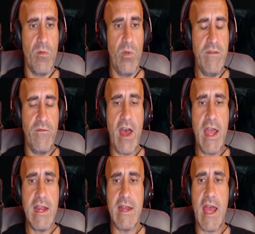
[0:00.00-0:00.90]
we
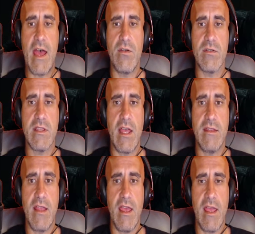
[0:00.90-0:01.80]
find out
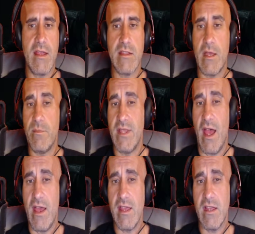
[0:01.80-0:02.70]
that they end up
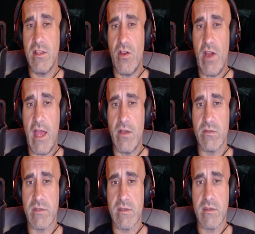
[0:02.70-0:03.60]
dying in their
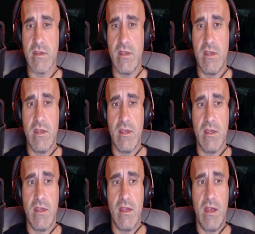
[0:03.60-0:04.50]
house,
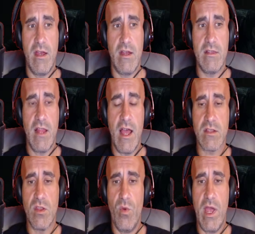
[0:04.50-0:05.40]

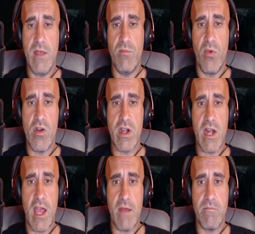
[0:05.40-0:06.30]
locked away,
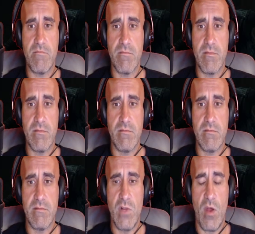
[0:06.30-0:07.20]
boarded up.
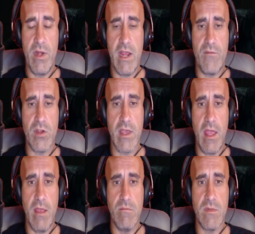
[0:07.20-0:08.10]
Nobody ever
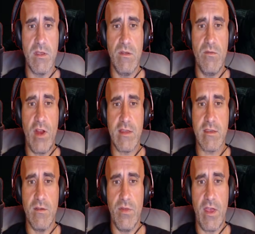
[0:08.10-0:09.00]
came to
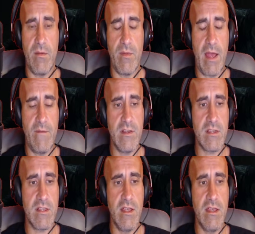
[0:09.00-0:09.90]
rescue them.
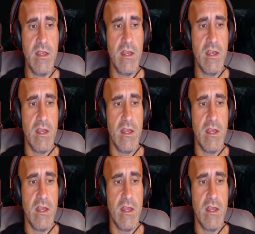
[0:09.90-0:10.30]
Obviously,